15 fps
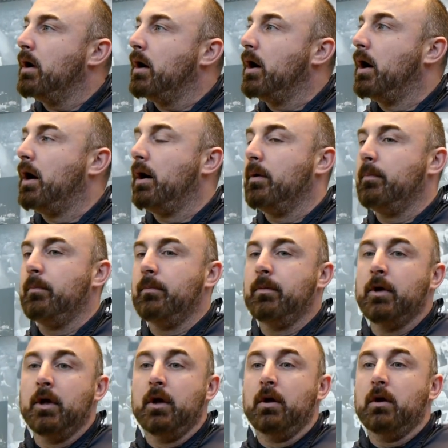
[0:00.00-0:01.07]
I
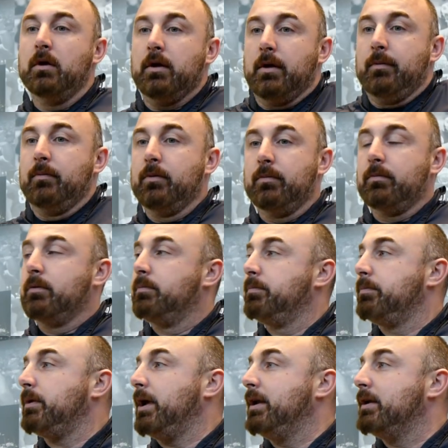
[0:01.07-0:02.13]
mean, we're
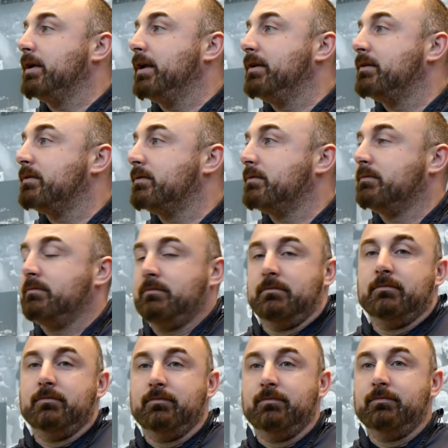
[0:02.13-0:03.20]
playing against
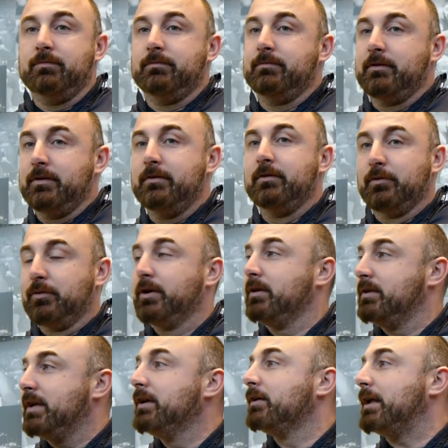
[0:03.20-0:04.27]
the
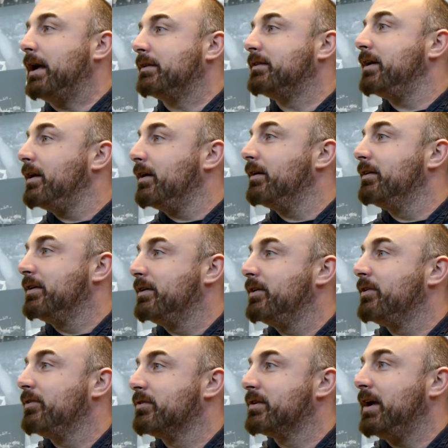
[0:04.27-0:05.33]
real deal out there. You
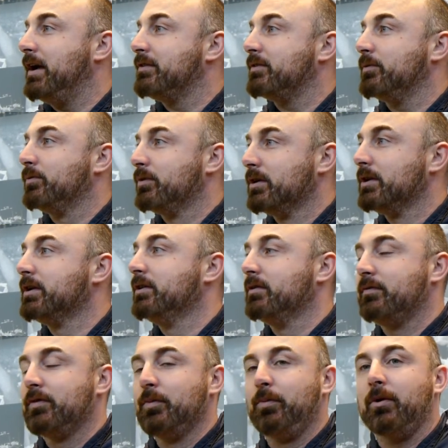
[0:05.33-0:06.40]
know, those guys are really
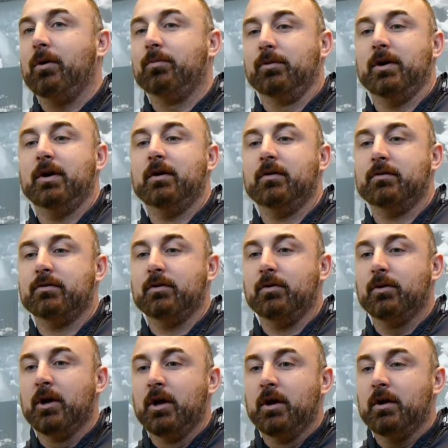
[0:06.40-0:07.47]
good football players.
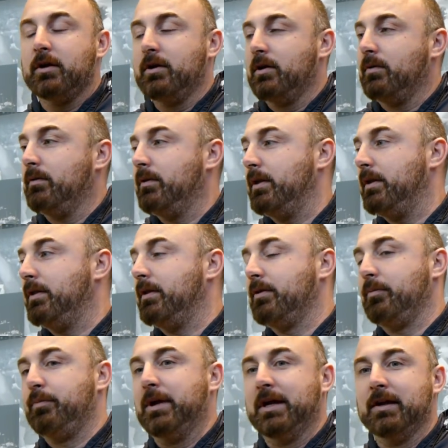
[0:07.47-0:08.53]
So, you know, the
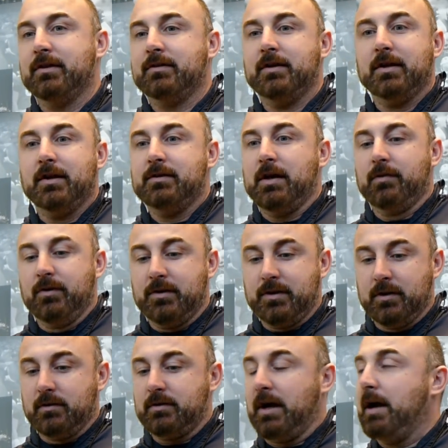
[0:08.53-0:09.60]
biggest thing is every
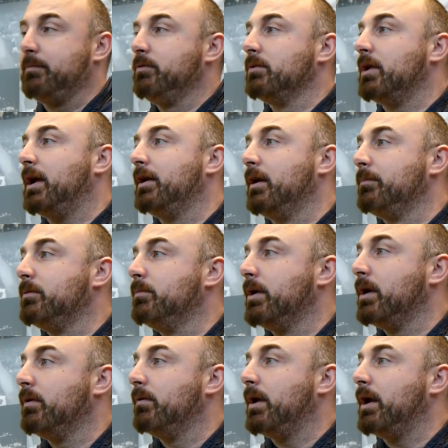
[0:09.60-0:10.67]
single time you line up, you
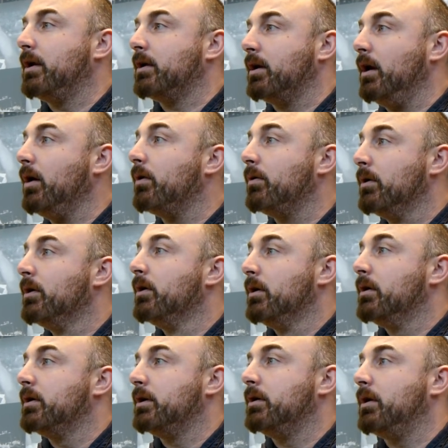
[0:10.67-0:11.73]
better be ready to go.
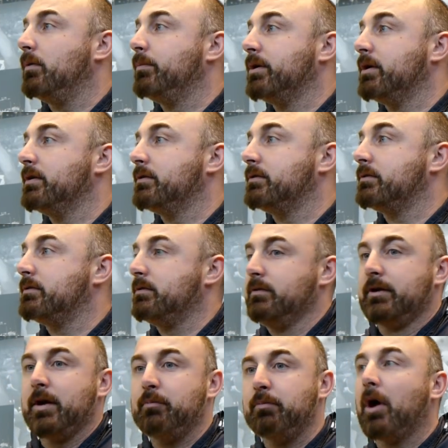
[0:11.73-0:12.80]
you know, because
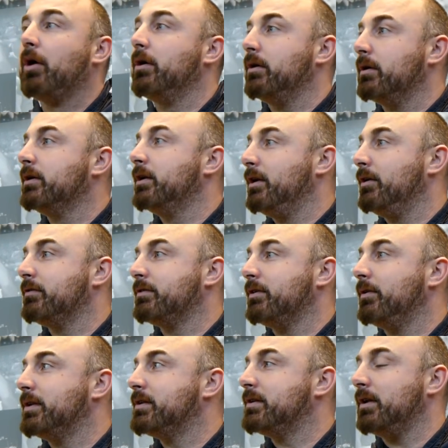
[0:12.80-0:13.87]
you'll get burnt, you know.
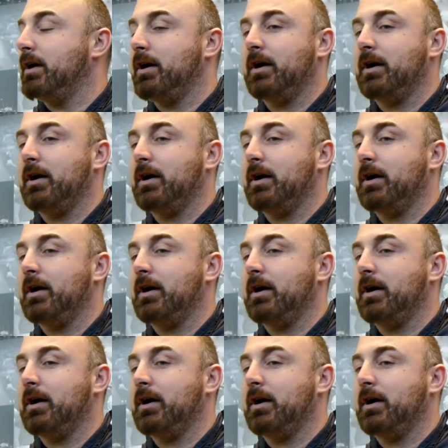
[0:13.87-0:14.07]
So it's